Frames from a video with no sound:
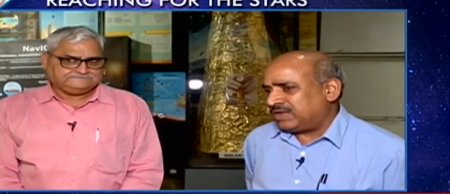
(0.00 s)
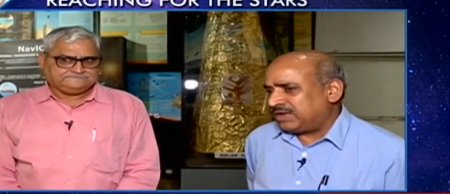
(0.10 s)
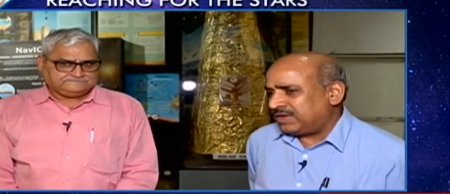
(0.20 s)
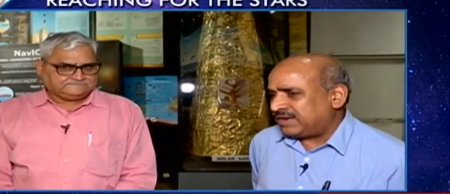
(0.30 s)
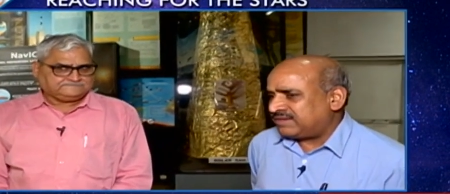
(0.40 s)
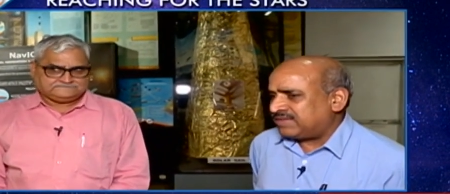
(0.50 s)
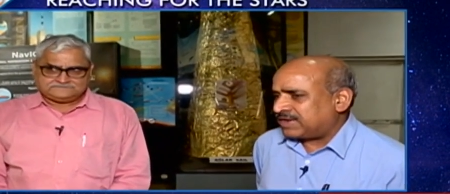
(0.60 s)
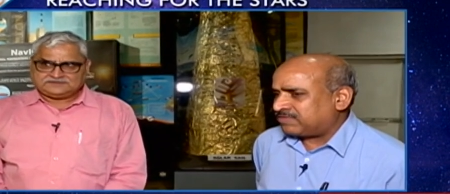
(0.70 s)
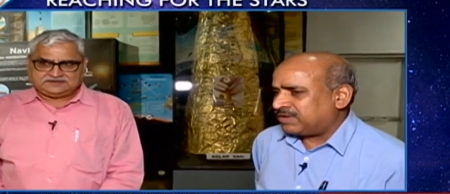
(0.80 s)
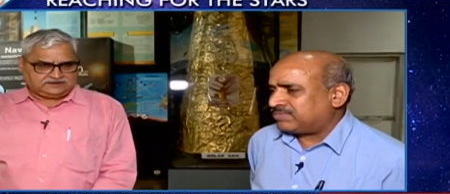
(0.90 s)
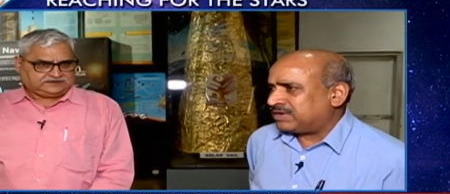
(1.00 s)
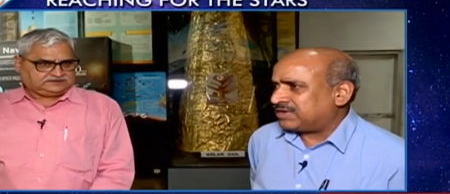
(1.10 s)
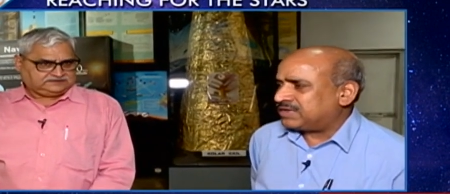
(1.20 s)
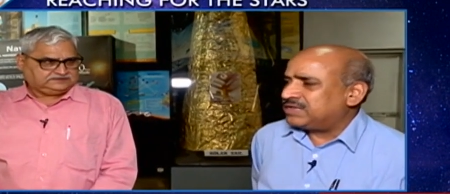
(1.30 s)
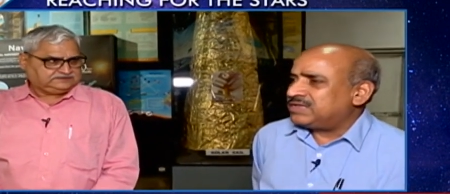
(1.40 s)
Speaker 1: energy
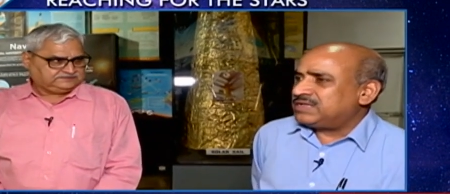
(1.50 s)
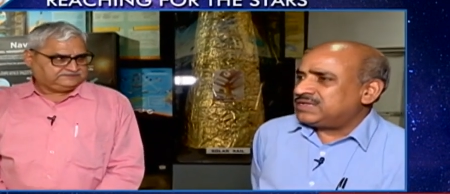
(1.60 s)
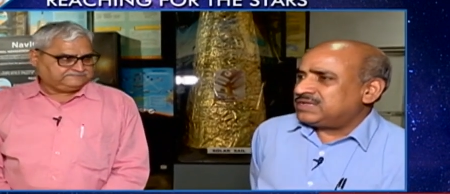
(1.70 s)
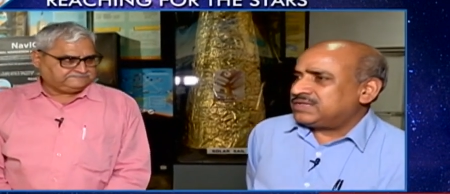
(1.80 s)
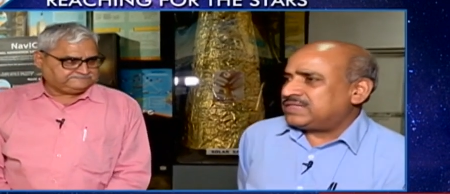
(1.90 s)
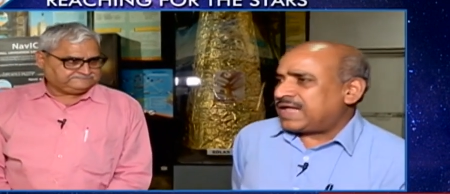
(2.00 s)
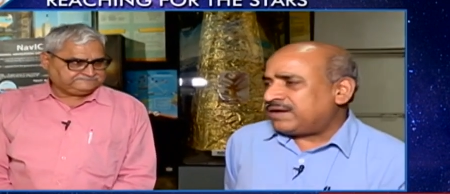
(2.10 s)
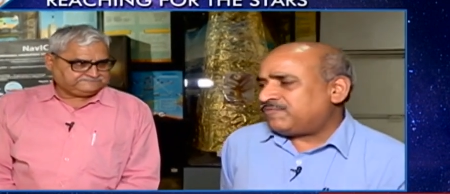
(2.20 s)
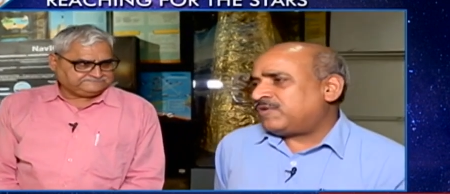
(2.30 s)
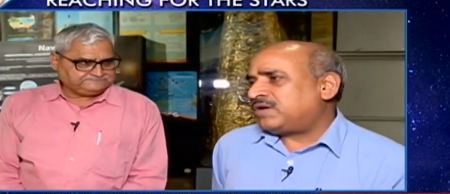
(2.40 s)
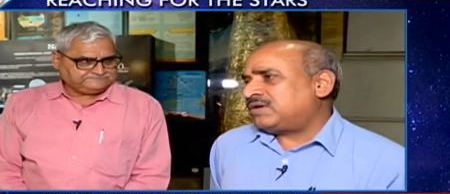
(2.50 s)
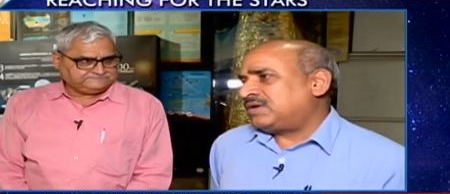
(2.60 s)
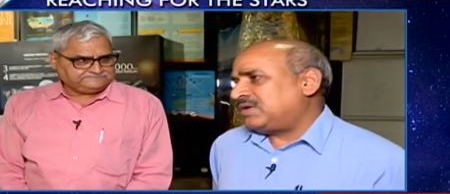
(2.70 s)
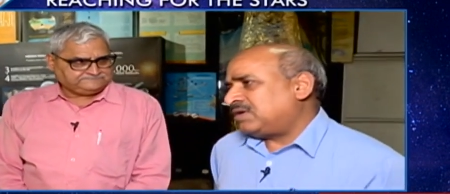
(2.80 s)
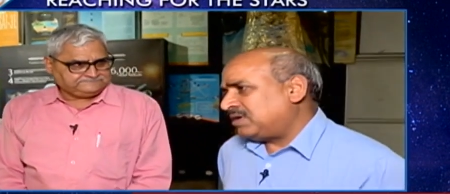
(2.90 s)
requirement. That for
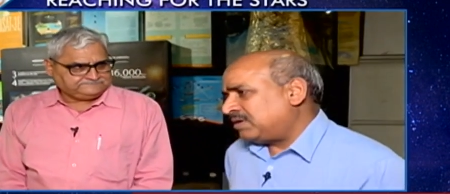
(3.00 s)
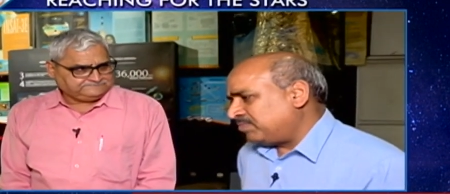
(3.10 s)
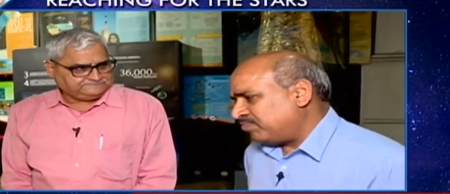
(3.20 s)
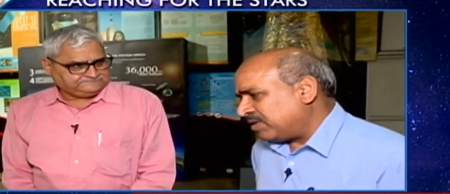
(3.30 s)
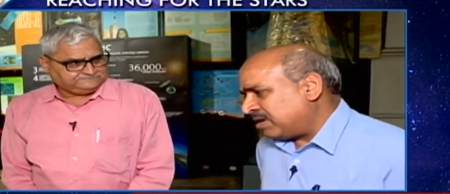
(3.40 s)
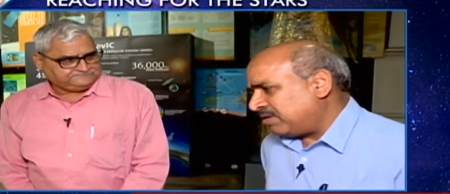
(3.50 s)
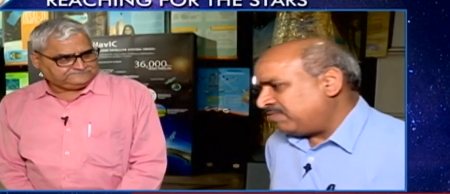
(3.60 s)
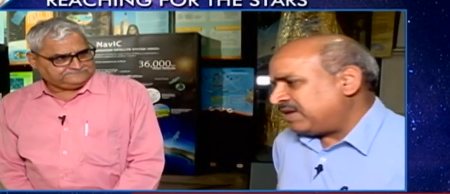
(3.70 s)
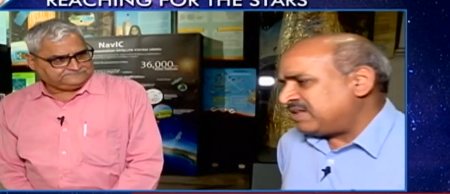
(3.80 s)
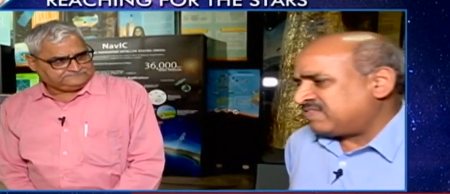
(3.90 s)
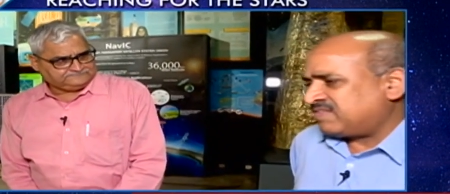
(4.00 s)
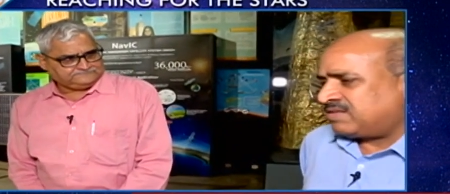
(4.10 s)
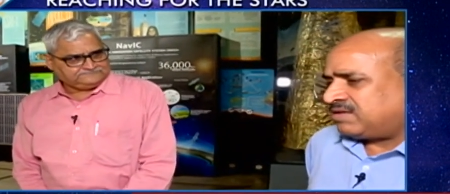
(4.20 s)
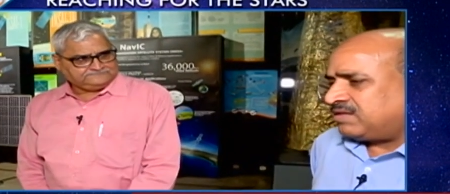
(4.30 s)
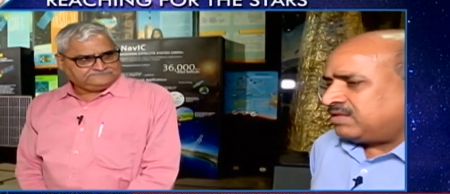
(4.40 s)
Venus
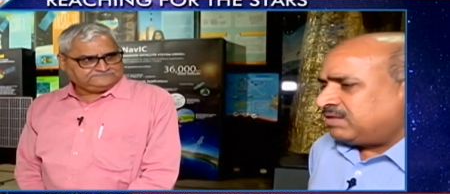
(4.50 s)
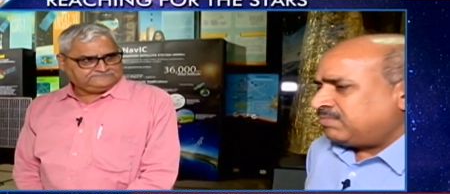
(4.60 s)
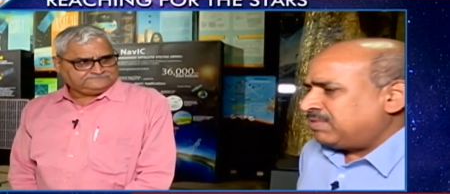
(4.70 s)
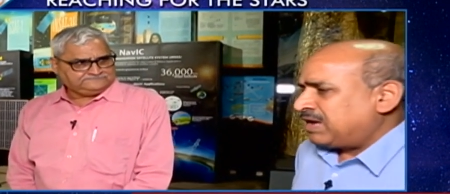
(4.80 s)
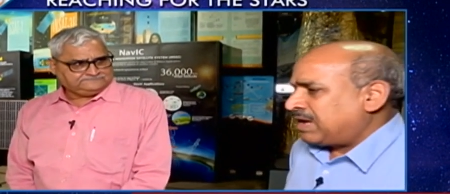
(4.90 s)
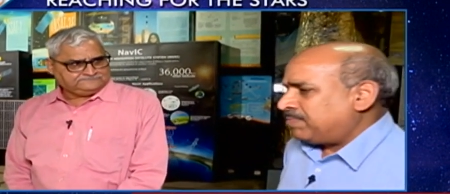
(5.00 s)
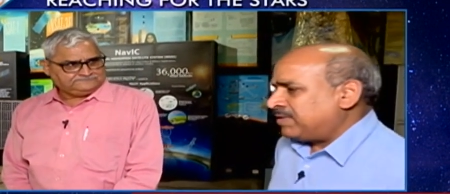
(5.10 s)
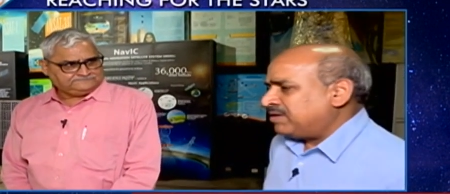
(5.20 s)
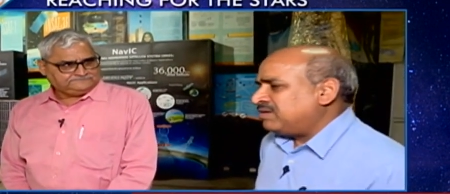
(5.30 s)
may happen